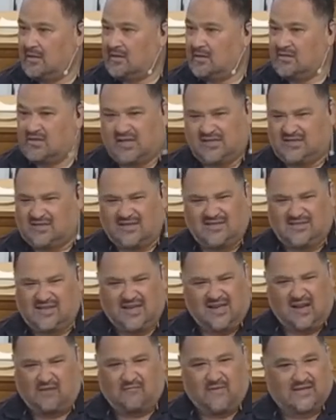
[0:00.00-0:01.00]
Jesus didn't
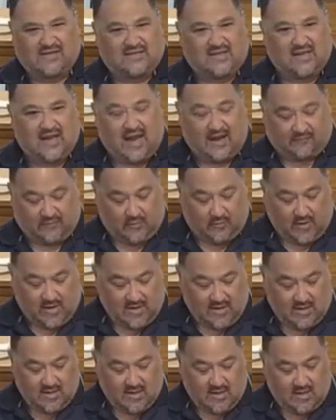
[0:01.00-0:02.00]
invest in
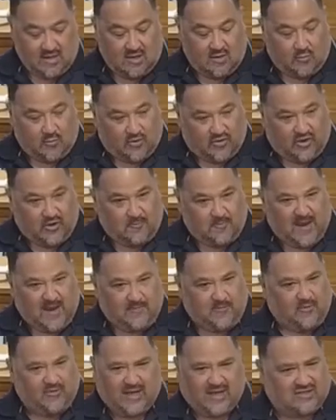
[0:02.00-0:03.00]
everyone. Were there
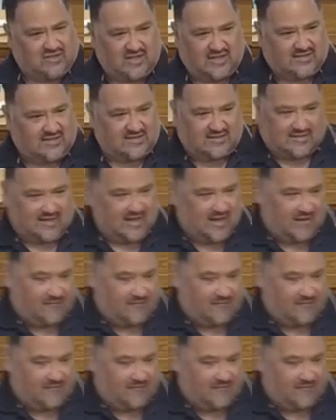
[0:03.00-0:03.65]
people that Jesus didn't